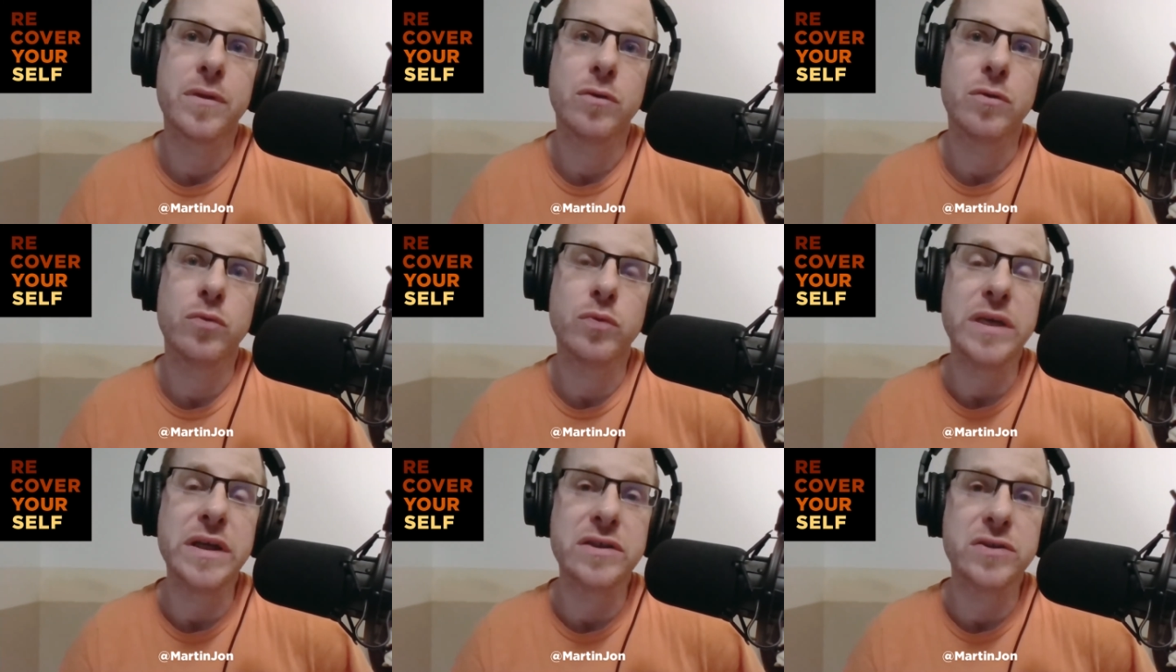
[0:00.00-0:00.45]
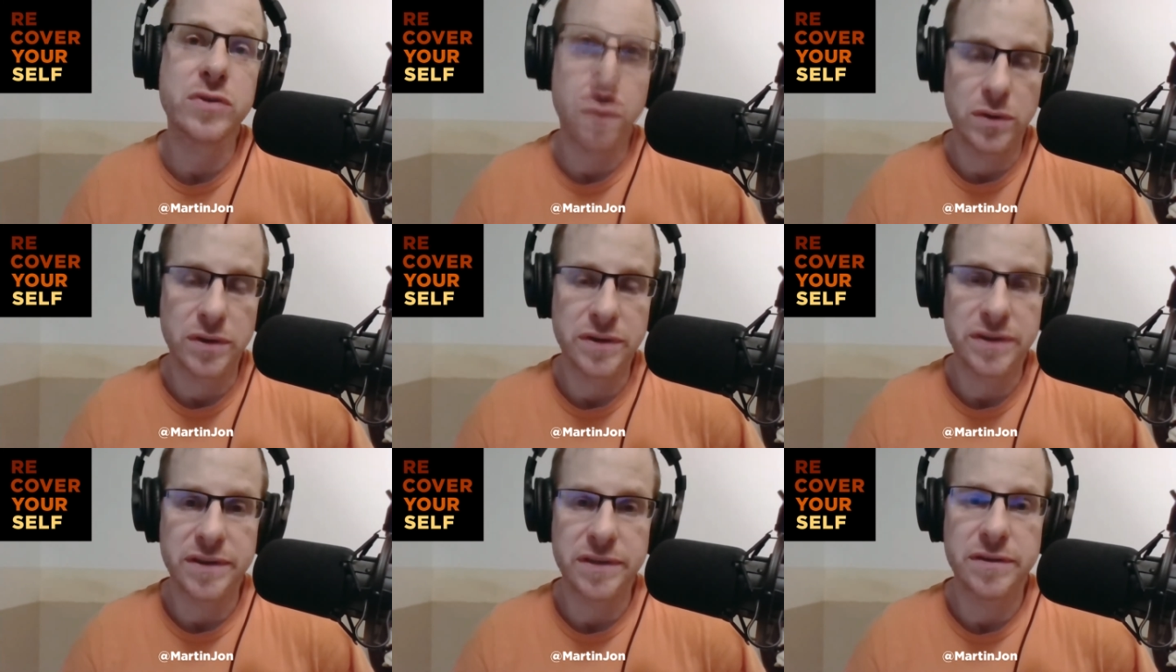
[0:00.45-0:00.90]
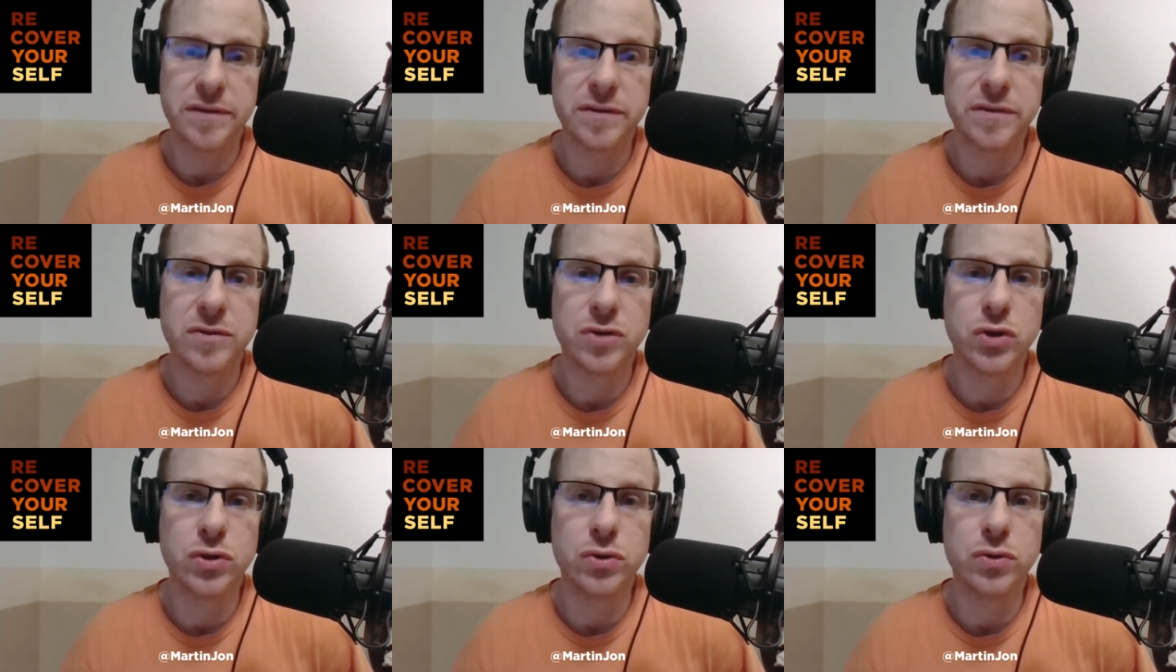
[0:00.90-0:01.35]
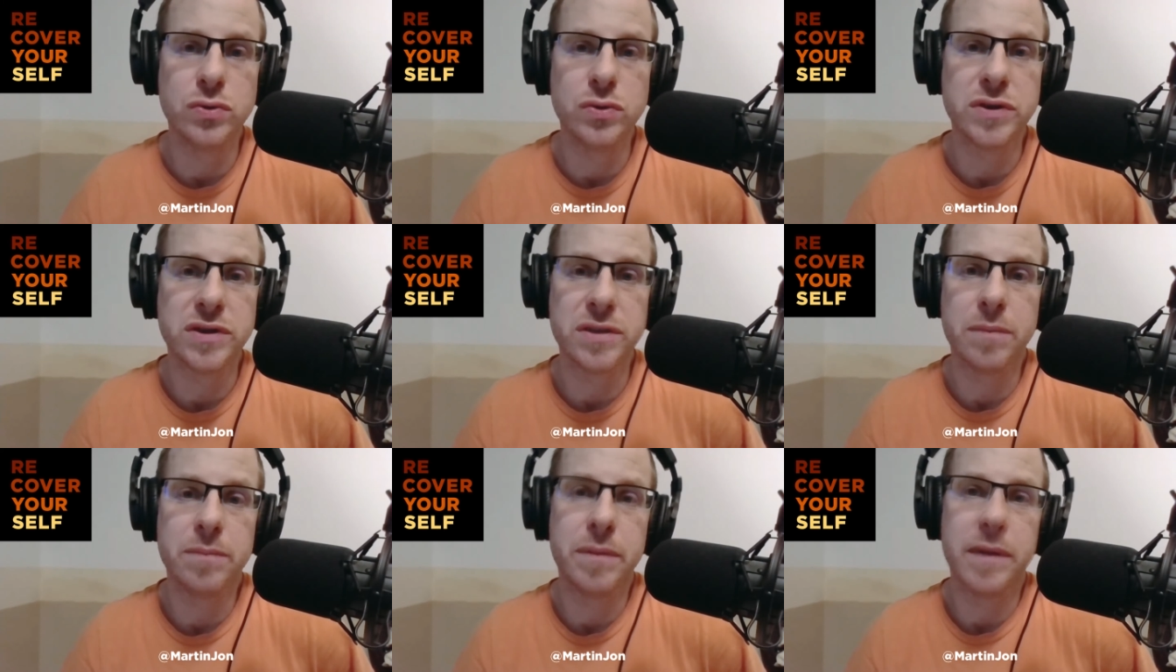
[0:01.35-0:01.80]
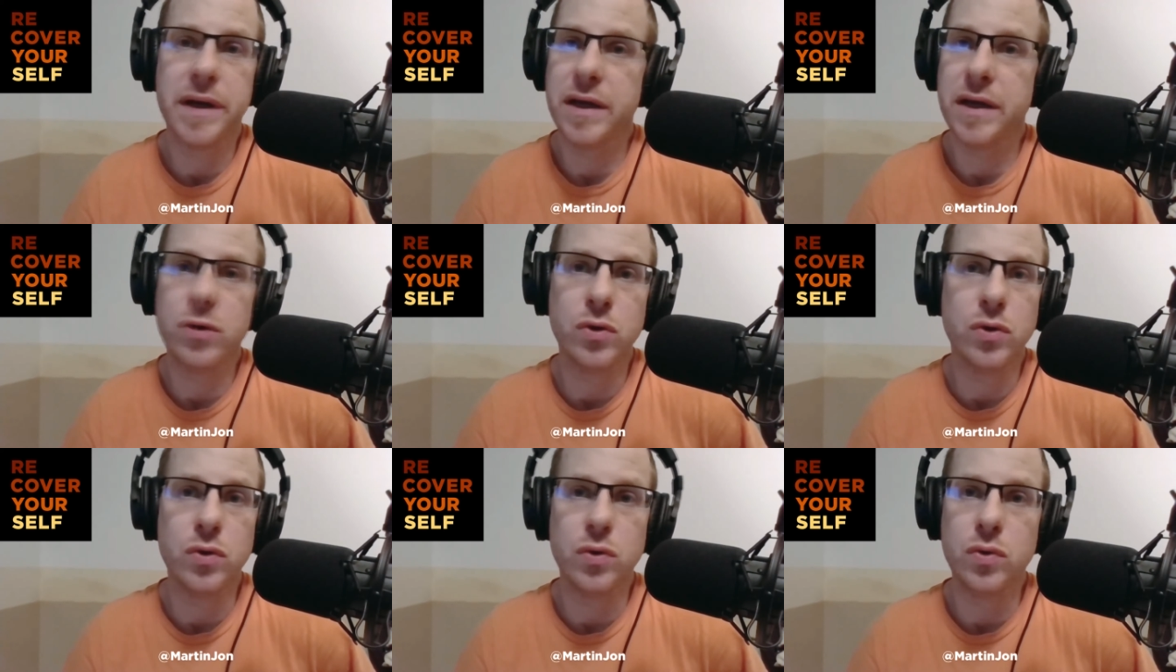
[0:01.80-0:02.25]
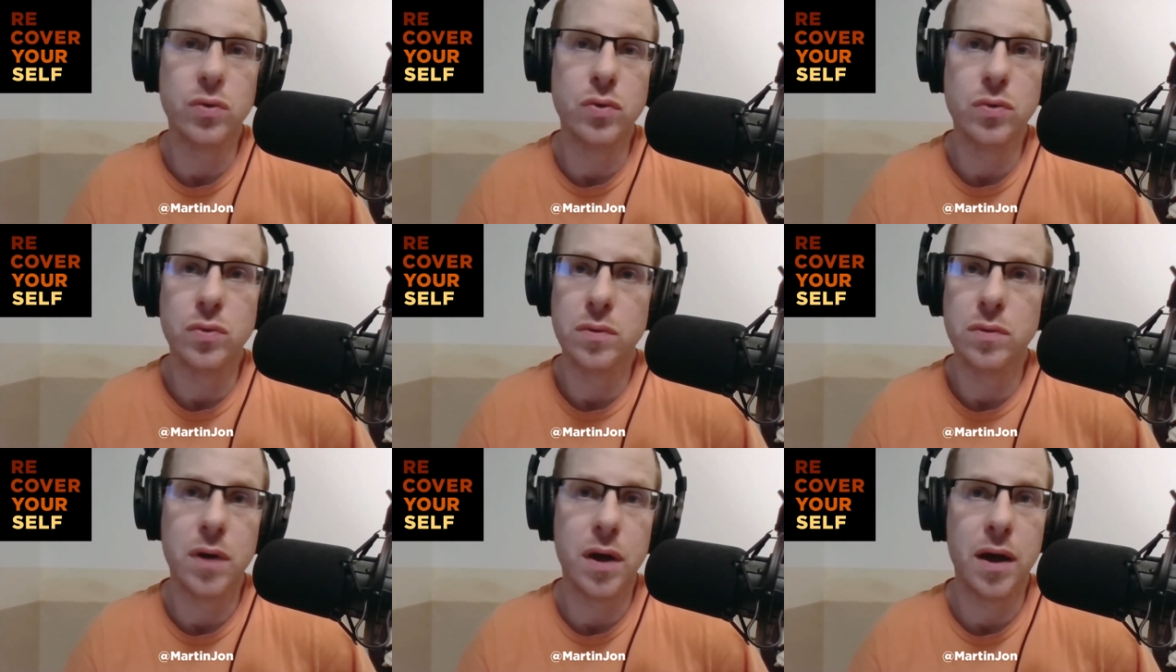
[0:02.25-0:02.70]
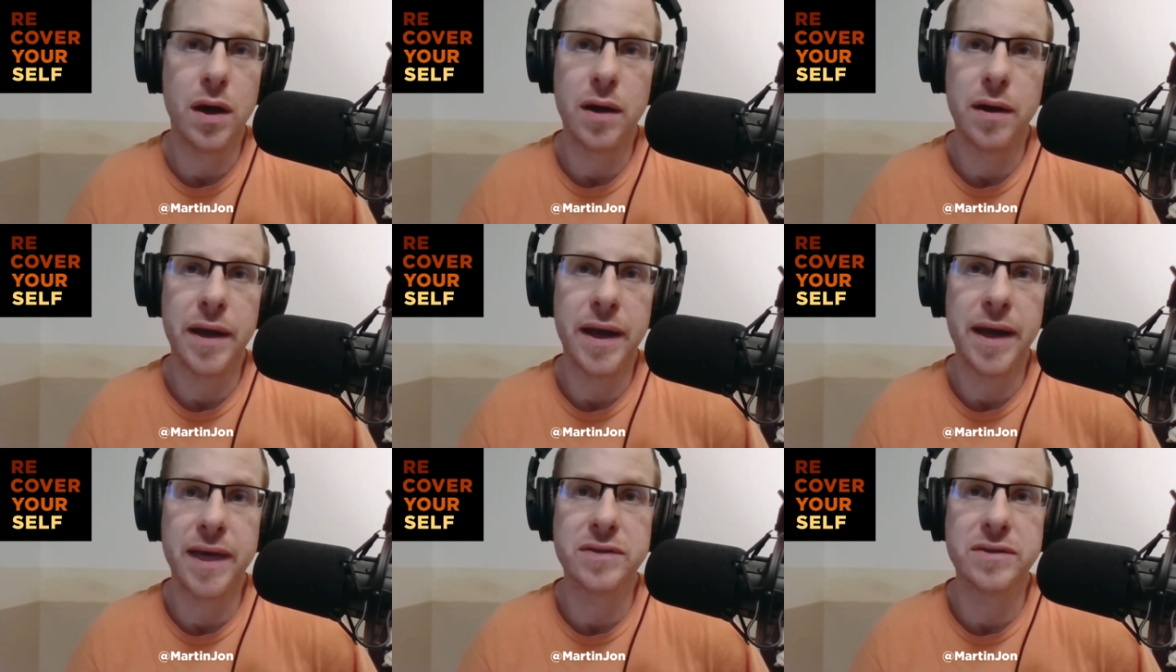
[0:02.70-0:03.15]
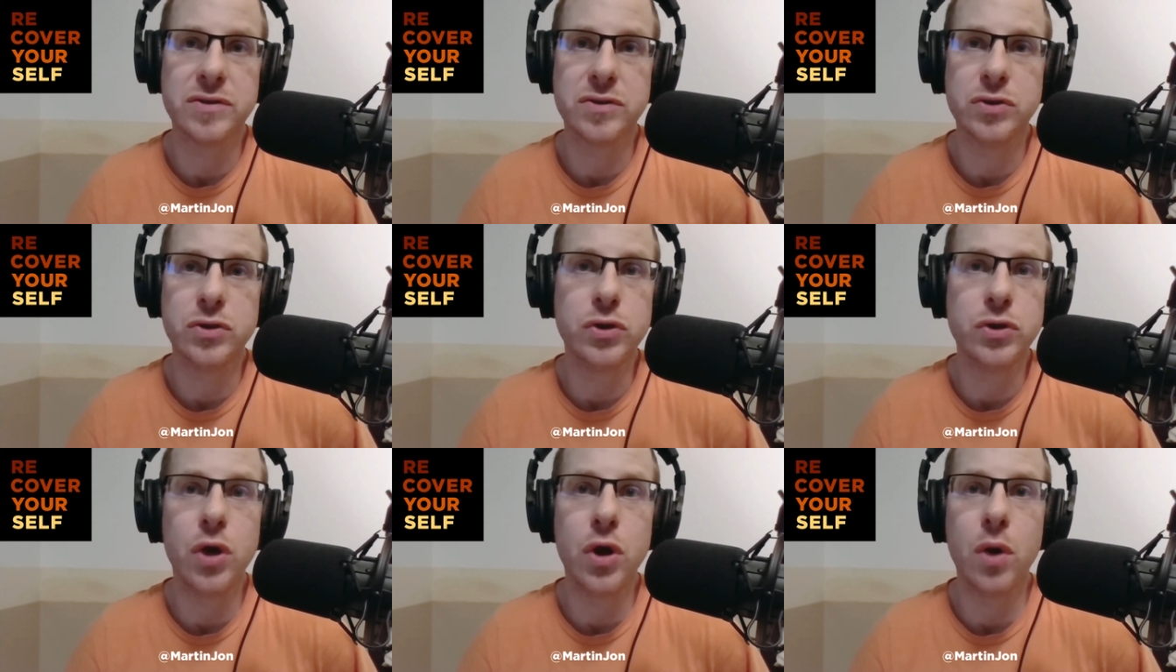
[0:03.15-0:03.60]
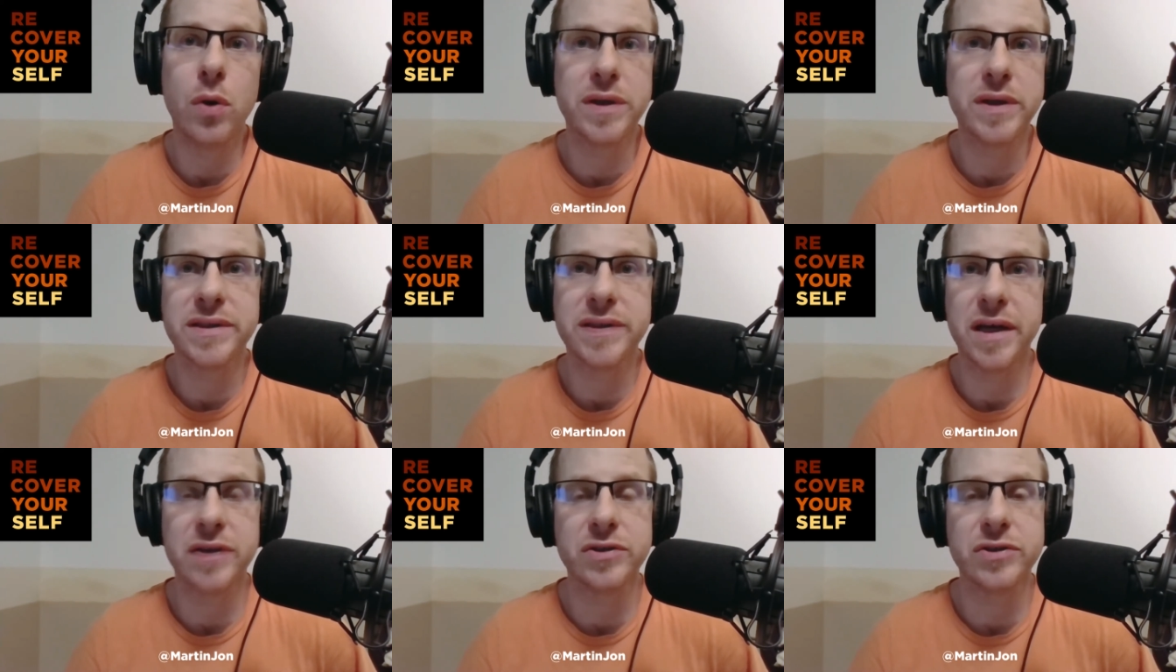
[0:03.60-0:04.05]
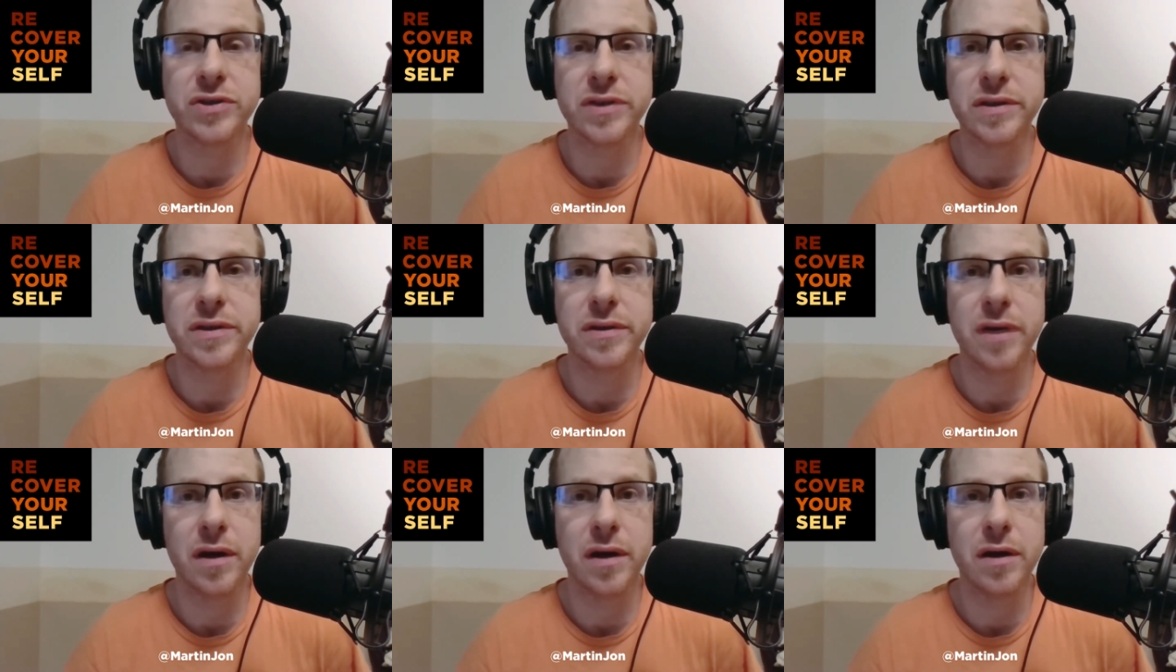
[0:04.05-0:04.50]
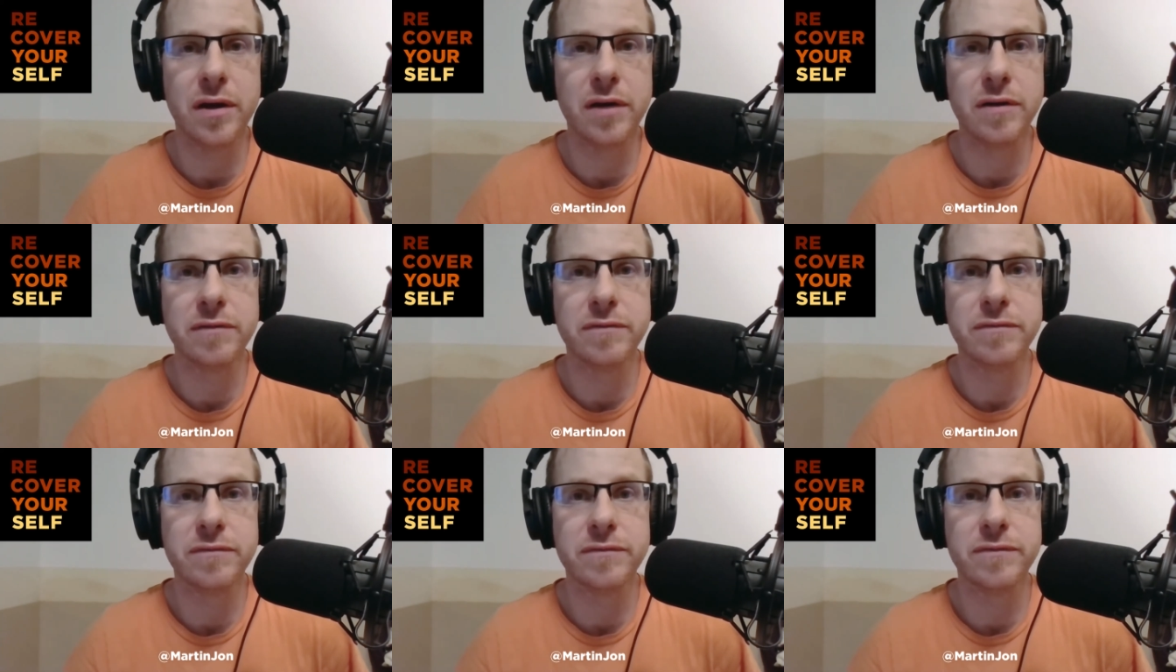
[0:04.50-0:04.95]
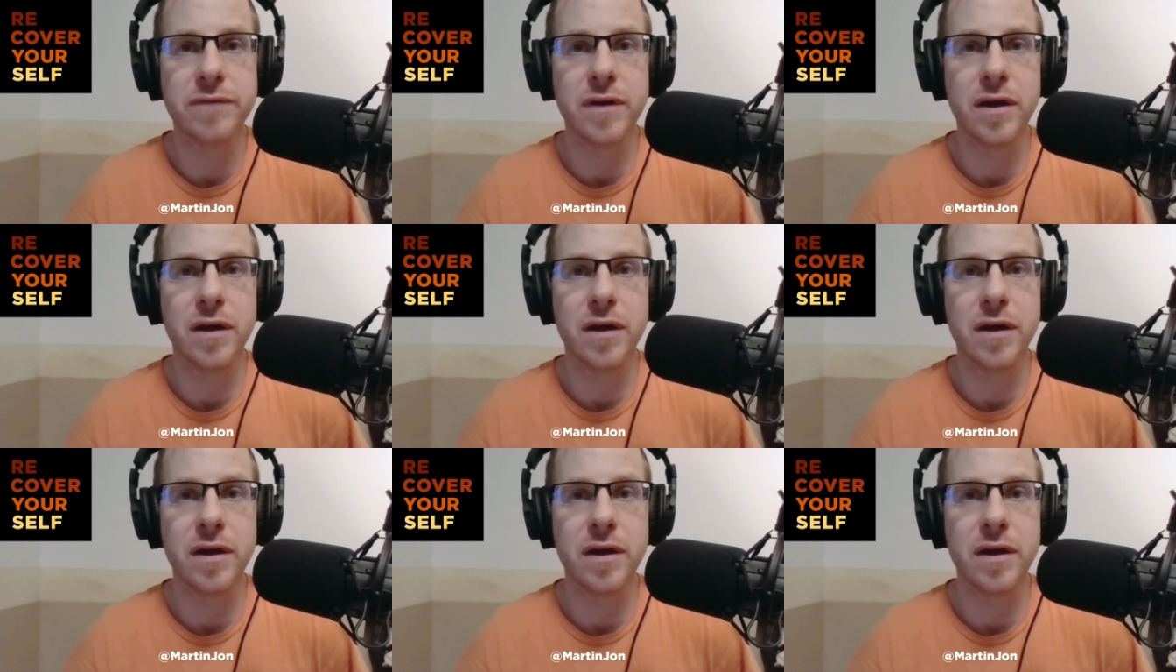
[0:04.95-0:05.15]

resources to somebody who has no intention of